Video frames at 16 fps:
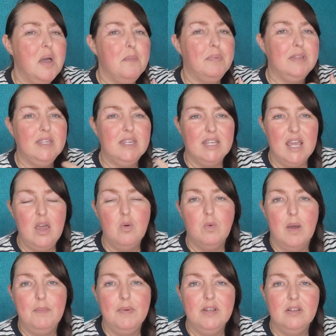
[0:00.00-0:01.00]
But you get
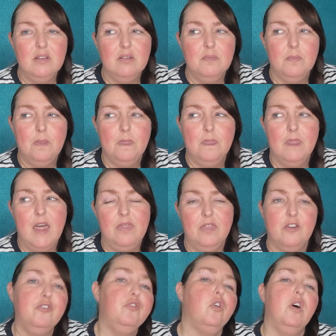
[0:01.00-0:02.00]
women in
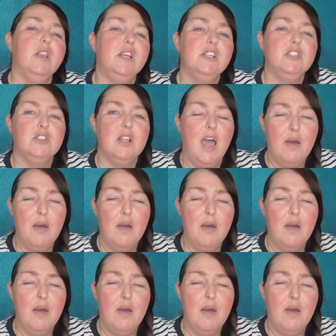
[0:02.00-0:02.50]
their 40s.